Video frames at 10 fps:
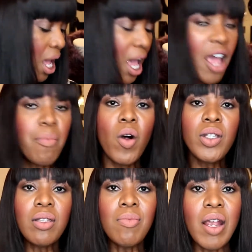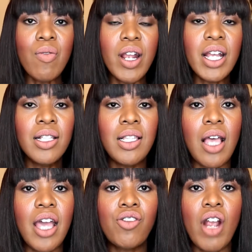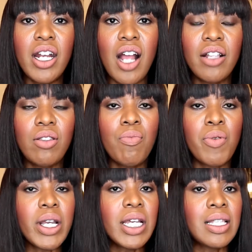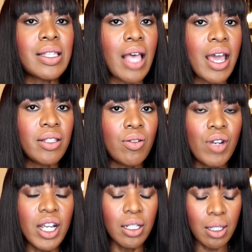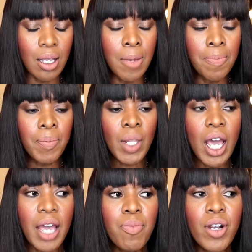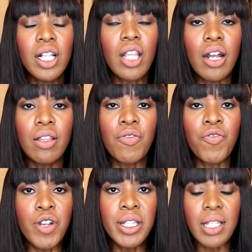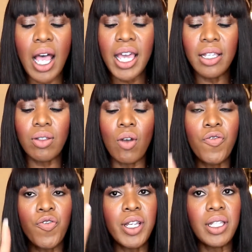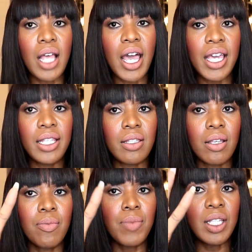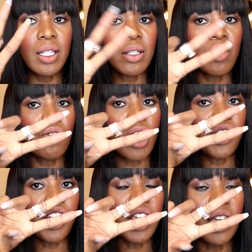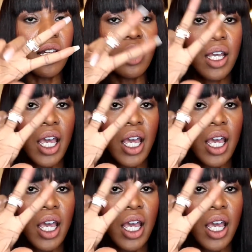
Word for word: And most of my rings, I try not to bring in size rings. I bring a lot of the free size. So free size means it's stretchy.